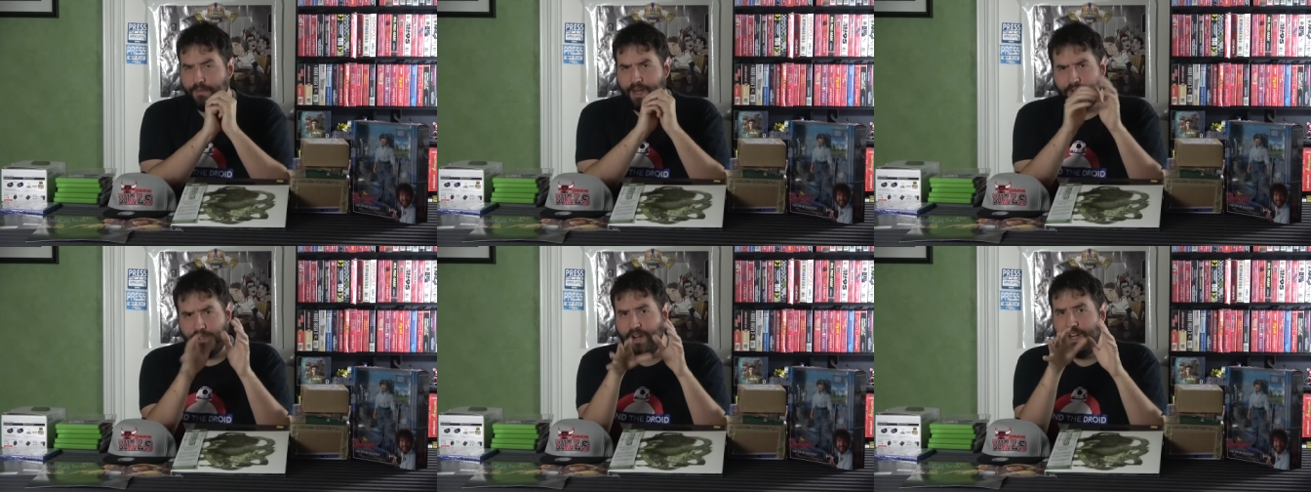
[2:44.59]
But I
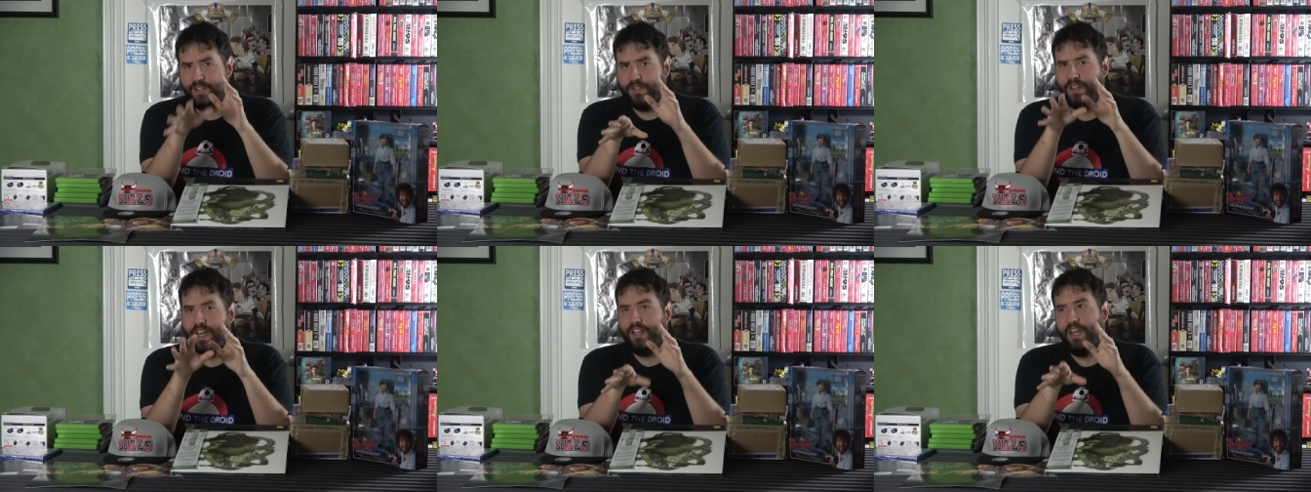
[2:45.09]
was trying to
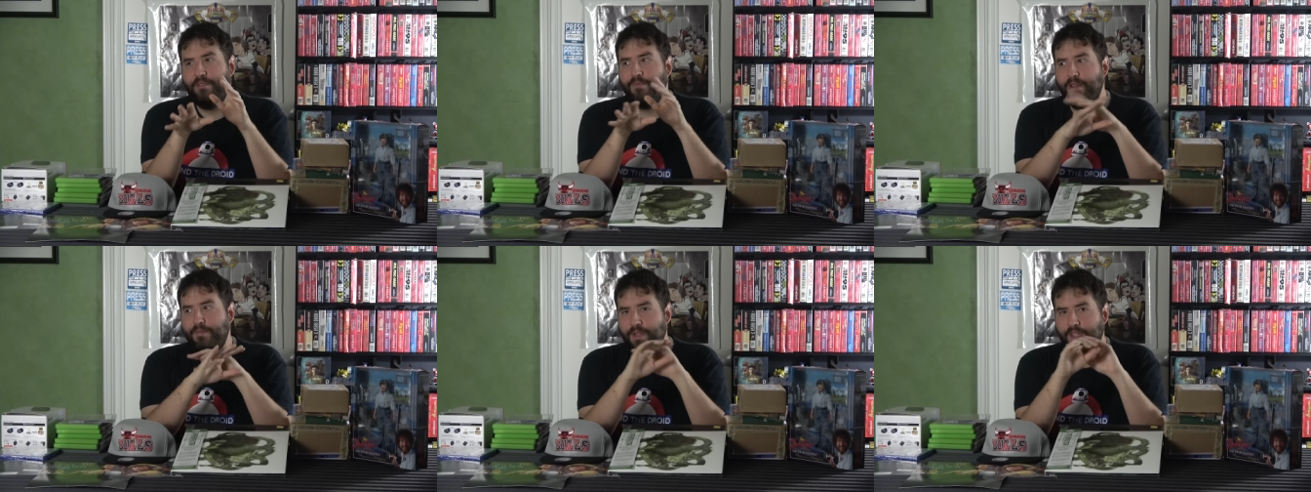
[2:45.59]
show that last
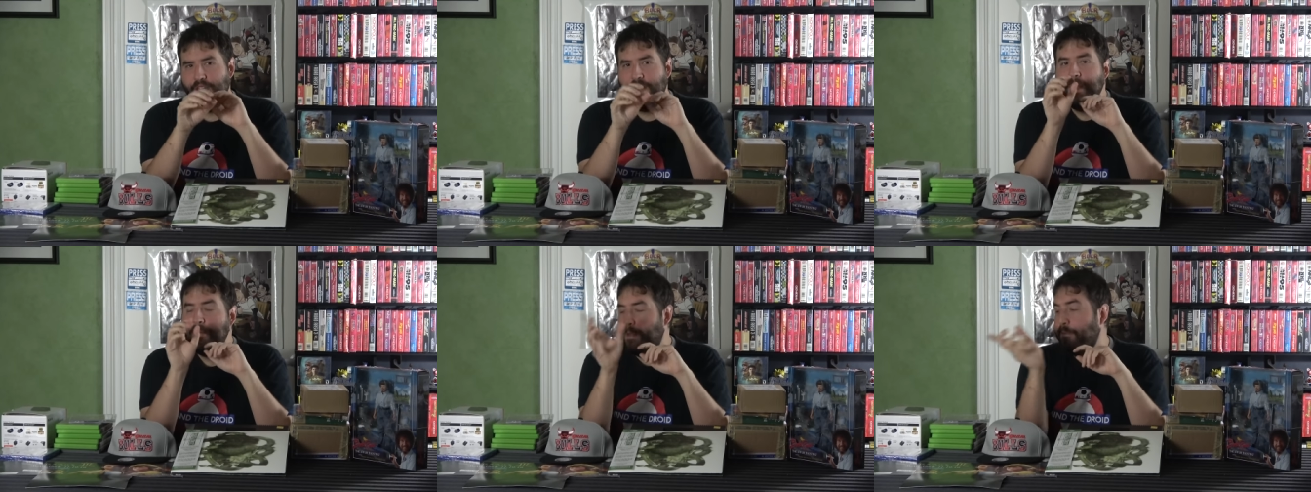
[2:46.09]
month. But the,
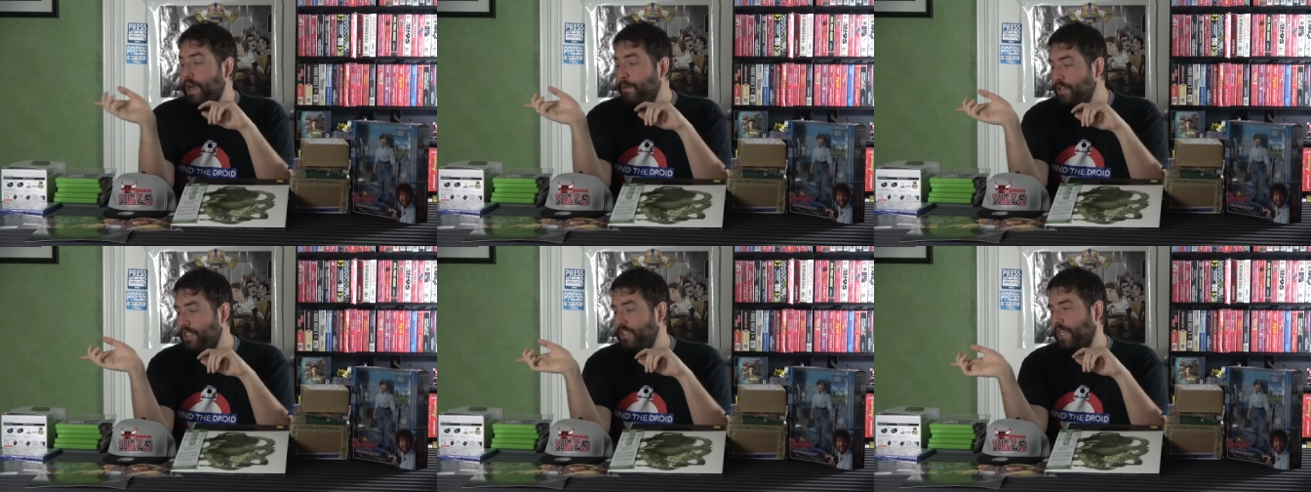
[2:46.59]
the problem
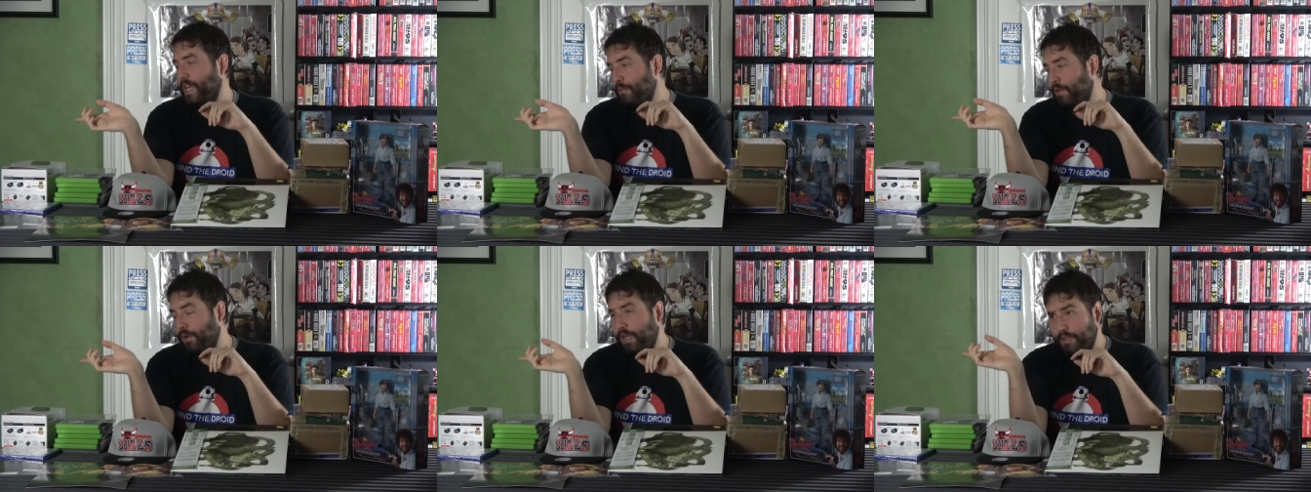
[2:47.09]
with this
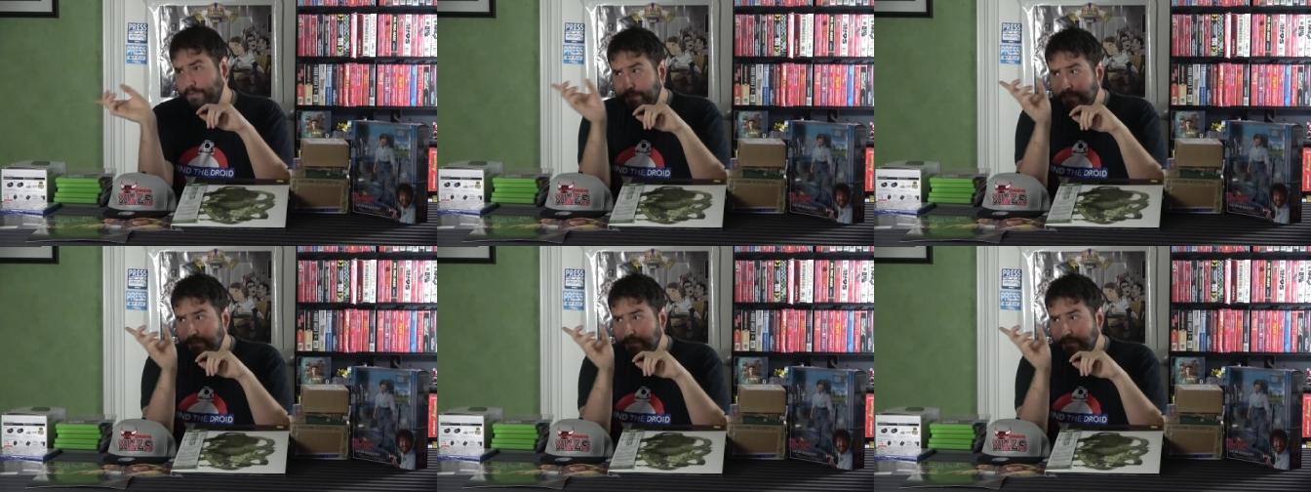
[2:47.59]
camera was